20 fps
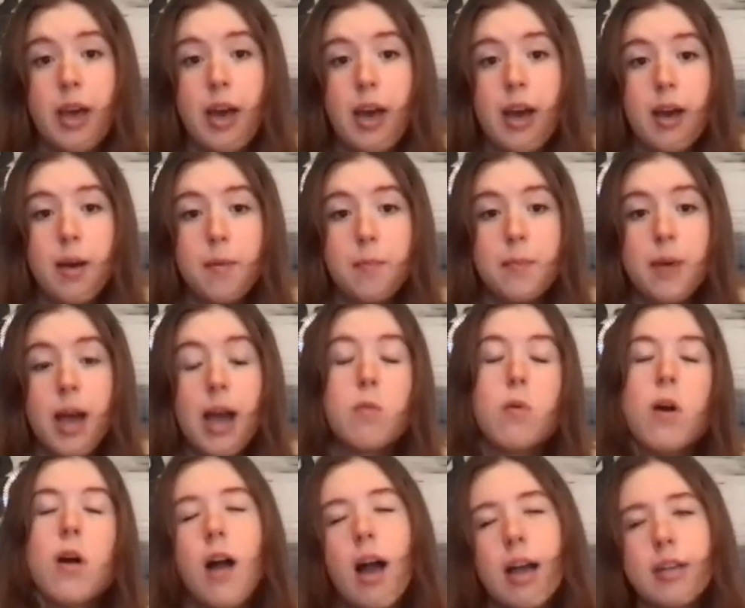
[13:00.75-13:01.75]

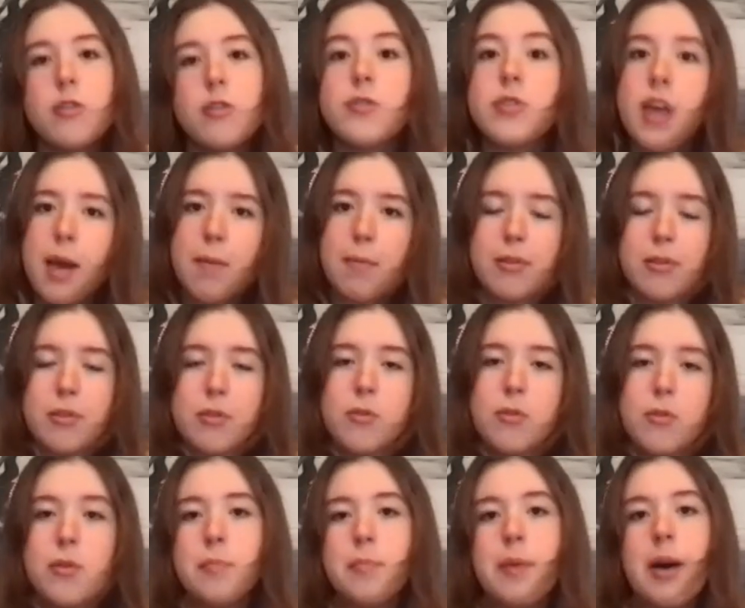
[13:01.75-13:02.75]
I do cyber
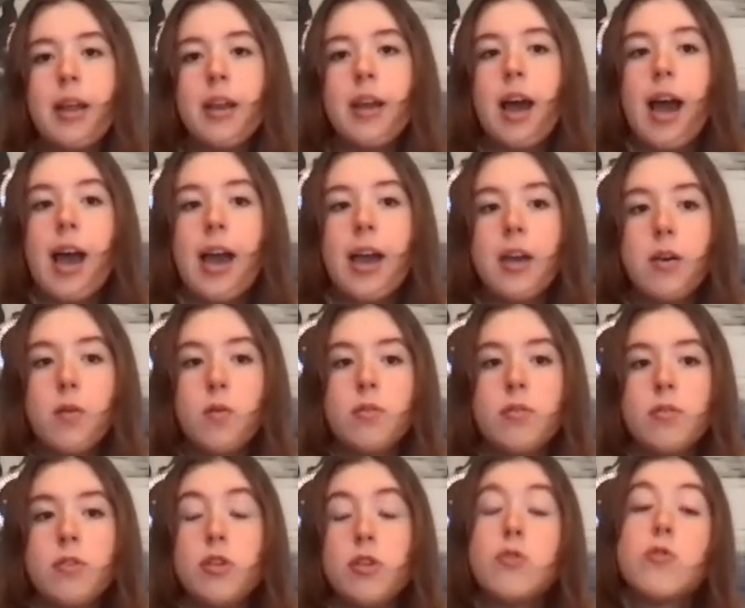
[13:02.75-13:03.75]
school, but I
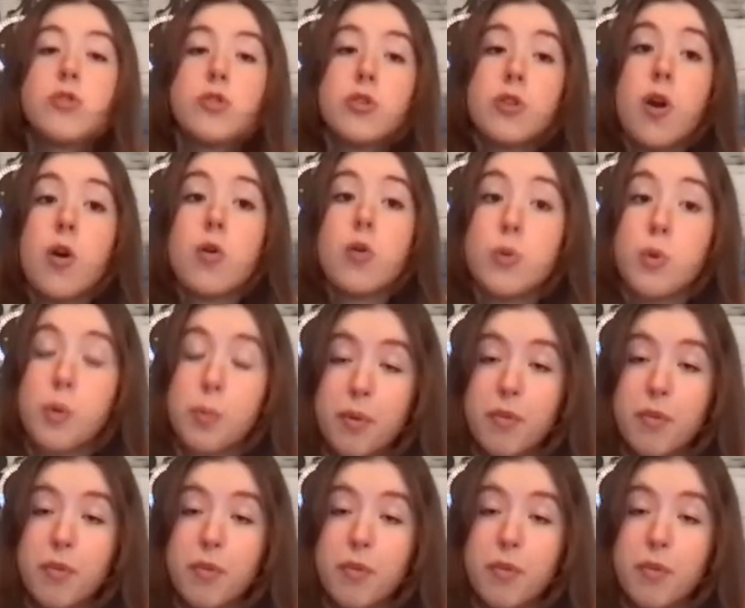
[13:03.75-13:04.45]
used to go to a